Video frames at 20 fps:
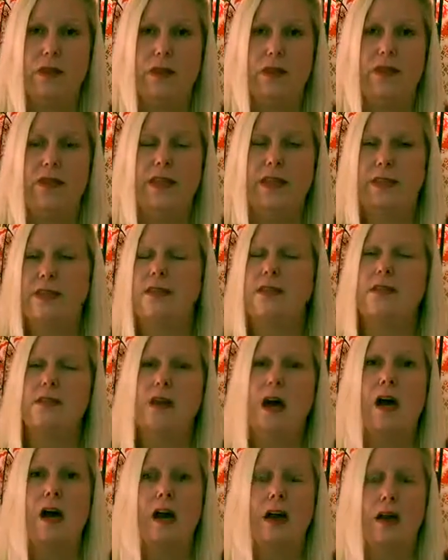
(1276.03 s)
This is
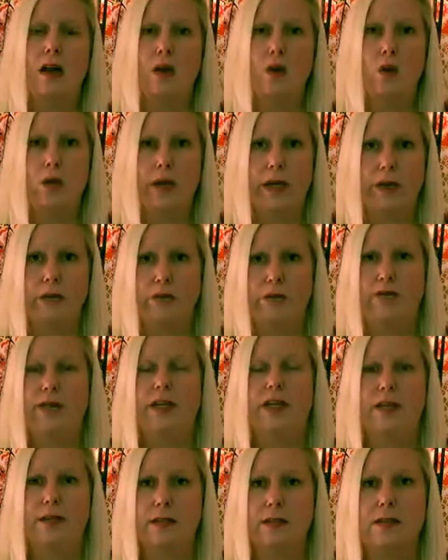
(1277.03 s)
not a quick
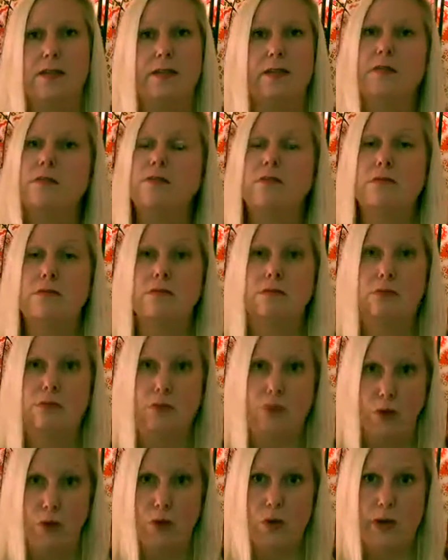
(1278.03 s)
fix
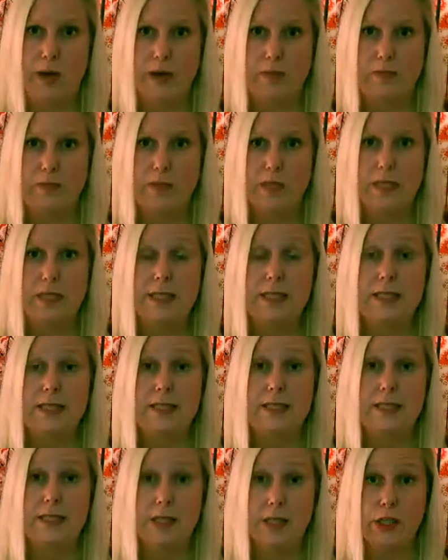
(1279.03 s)
program. This is
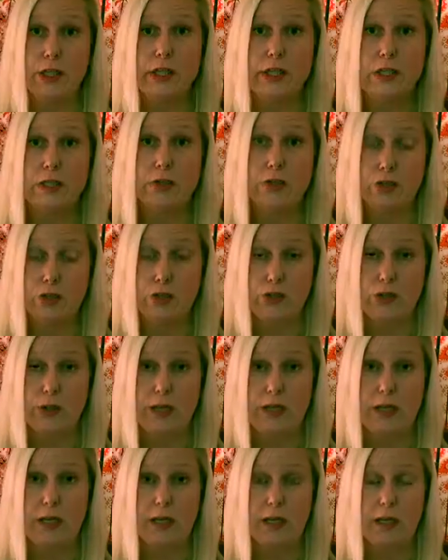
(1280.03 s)
a serious
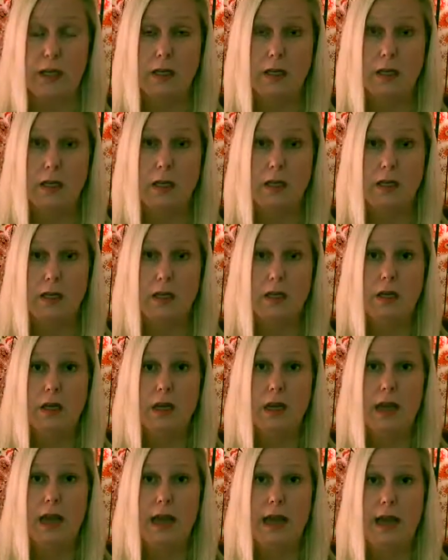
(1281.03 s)
surgery,
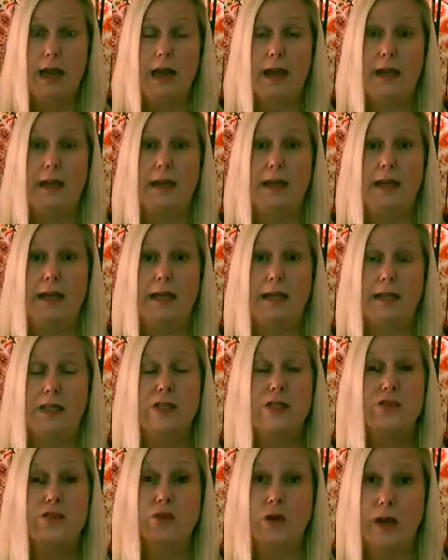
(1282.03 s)
and
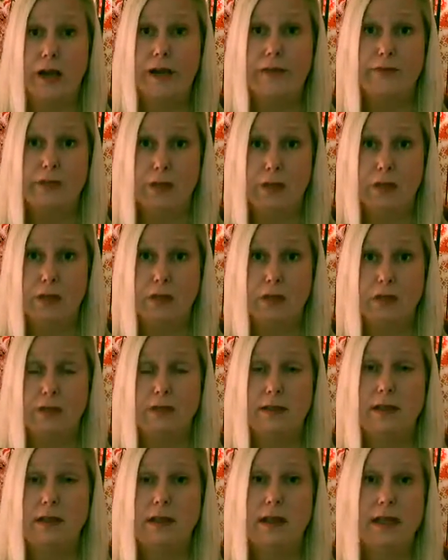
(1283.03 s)
it's forever.
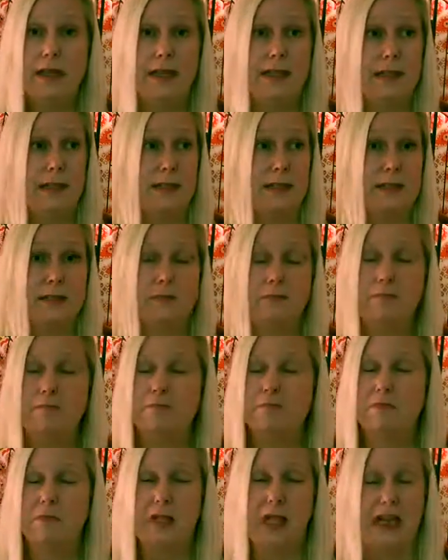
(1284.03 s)
It's
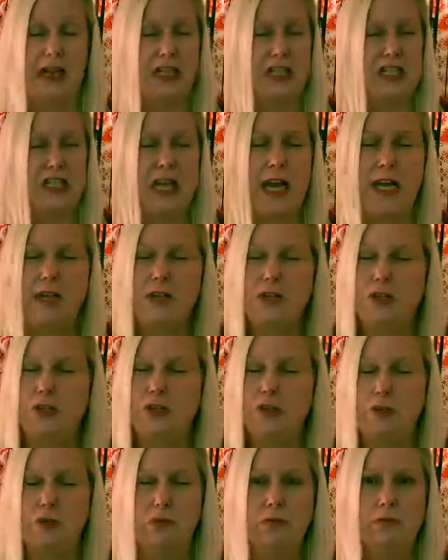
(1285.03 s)
like a
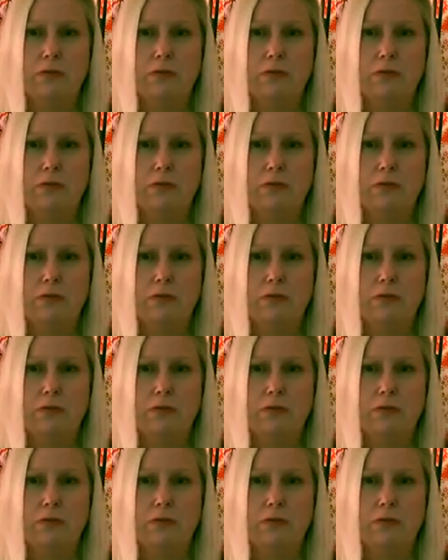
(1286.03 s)
tattoo.